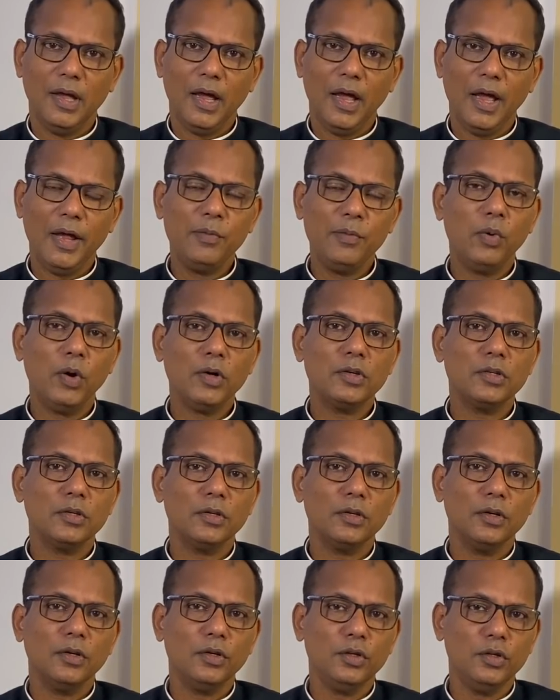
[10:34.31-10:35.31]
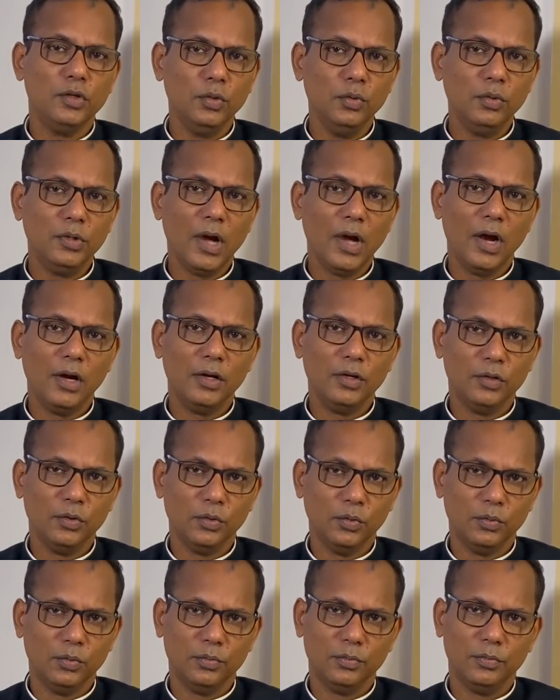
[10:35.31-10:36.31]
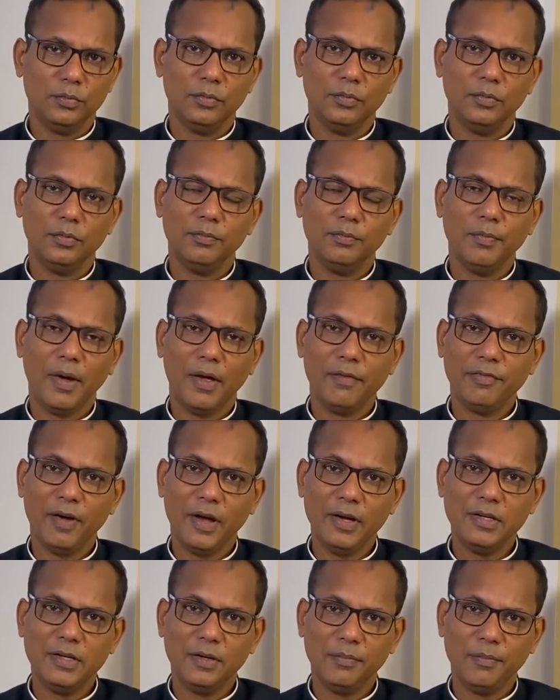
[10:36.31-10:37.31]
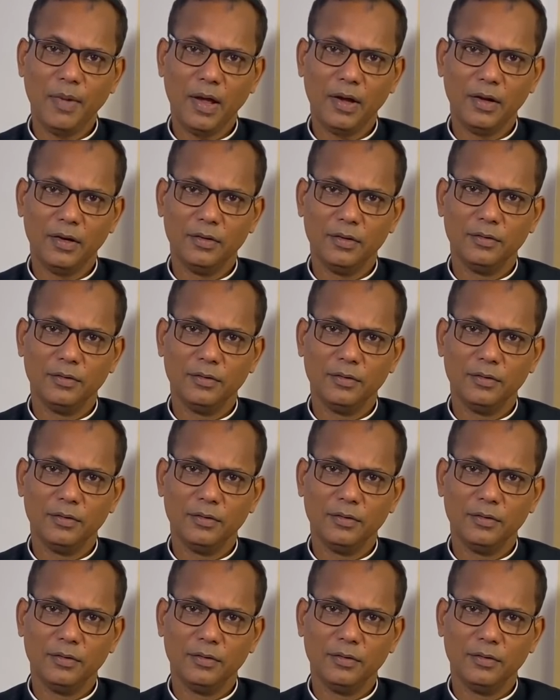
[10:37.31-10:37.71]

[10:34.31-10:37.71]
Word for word: And what you can't do by fighting back,